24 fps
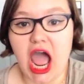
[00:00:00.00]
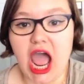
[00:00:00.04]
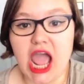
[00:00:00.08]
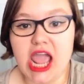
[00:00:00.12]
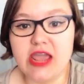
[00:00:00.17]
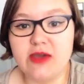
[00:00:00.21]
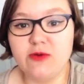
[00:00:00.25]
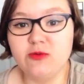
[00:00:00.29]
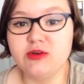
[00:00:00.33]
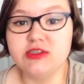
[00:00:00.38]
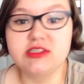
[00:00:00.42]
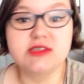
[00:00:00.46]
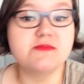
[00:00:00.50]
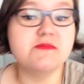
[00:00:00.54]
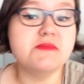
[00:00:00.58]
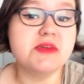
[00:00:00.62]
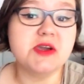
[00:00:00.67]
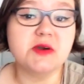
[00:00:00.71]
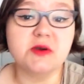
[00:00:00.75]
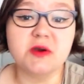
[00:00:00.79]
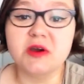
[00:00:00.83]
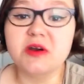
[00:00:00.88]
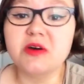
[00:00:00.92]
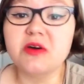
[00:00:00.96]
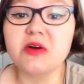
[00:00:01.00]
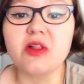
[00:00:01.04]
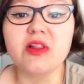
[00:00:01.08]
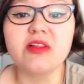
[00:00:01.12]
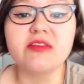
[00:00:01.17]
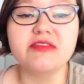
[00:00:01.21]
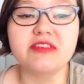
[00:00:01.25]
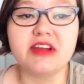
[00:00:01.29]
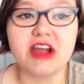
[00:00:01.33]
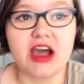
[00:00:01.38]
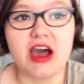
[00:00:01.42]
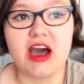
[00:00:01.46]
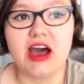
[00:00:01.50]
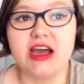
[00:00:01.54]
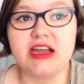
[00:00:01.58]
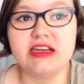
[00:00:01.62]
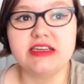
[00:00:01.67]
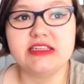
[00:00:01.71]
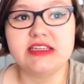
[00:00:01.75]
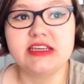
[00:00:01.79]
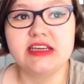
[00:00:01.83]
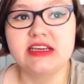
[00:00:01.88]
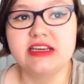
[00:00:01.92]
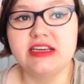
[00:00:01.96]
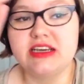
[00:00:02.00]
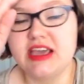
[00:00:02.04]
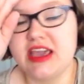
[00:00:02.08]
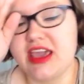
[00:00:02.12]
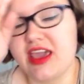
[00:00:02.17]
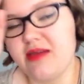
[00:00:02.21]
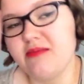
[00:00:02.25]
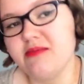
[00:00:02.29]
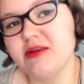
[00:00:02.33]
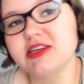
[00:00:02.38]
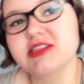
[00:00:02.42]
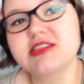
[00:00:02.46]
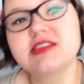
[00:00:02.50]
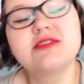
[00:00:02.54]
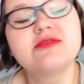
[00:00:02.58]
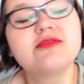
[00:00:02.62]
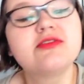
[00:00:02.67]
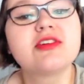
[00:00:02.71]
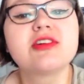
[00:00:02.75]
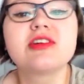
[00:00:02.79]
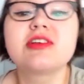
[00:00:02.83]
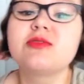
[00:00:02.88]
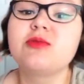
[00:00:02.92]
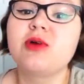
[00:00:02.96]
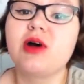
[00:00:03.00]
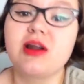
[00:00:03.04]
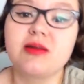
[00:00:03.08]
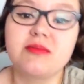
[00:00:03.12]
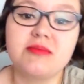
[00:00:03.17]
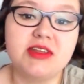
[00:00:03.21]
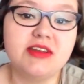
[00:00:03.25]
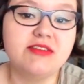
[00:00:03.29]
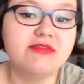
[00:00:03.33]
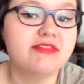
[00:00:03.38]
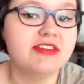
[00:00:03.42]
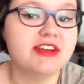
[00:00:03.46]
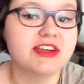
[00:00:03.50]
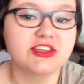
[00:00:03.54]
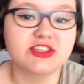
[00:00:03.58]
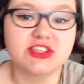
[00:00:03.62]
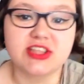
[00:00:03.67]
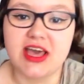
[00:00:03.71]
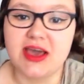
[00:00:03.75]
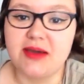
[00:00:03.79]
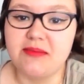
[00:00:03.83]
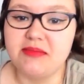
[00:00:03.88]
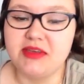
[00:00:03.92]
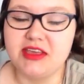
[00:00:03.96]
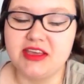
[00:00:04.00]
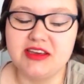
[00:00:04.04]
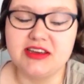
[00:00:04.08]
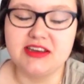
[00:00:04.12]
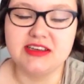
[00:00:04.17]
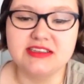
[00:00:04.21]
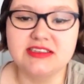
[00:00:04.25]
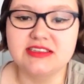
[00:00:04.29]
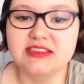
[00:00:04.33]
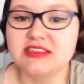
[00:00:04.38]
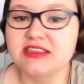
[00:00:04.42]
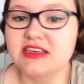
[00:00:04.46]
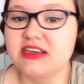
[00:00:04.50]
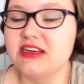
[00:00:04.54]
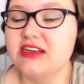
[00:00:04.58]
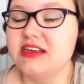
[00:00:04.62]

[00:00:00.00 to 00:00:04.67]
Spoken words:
It was a miracle of God. He must have really wanted me to finish that because